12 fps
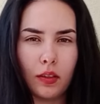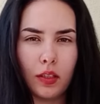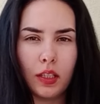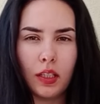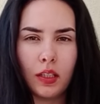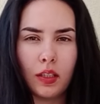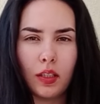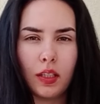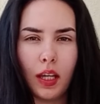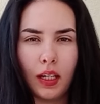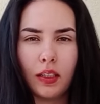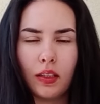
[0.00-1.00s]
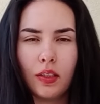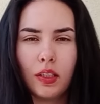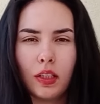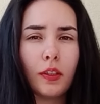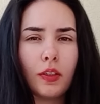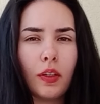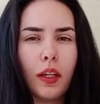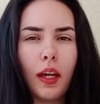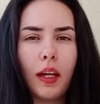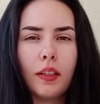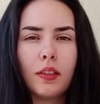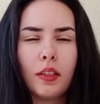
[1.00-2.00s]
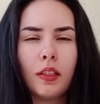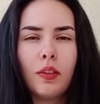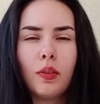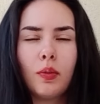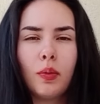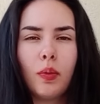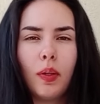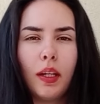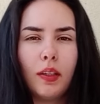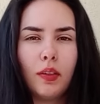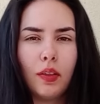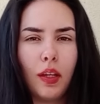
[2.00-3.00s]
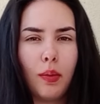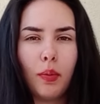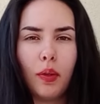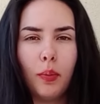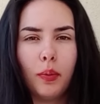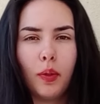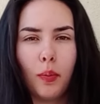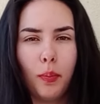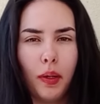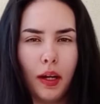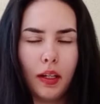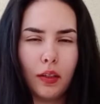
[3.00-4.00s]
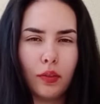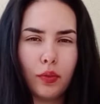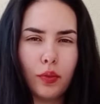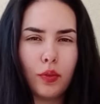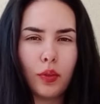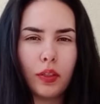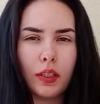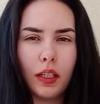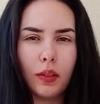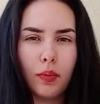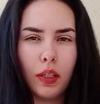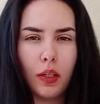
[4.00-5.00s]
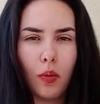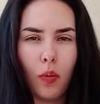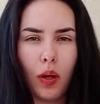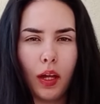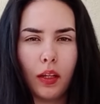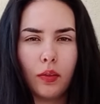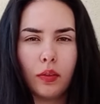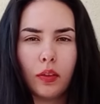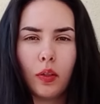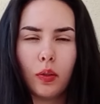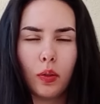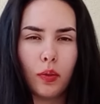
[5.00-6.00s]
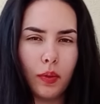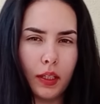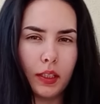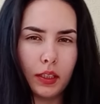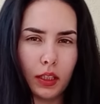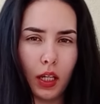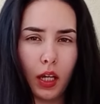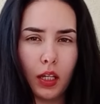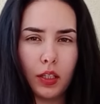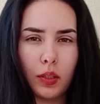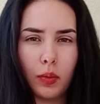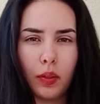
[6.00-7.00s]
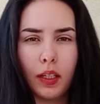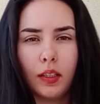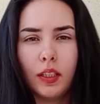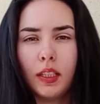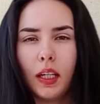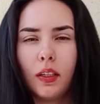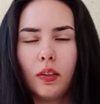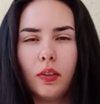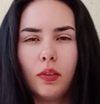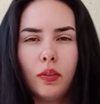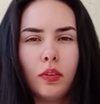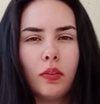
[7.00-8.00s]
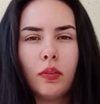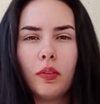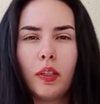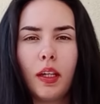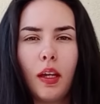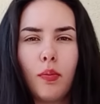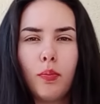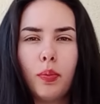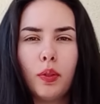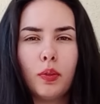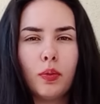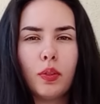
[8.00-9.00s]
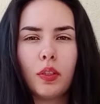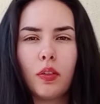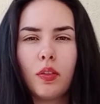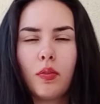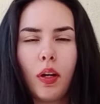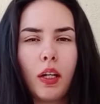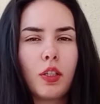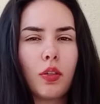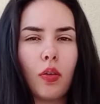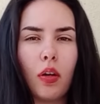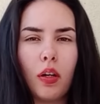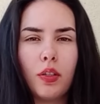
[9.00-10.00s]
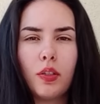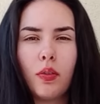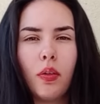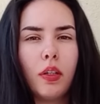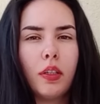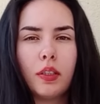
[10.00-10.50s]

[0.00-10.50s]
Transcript: it's a sightness. So I asked it to create table of comparing features like VO and Google Bits. So in a second, you can produce a structure, source,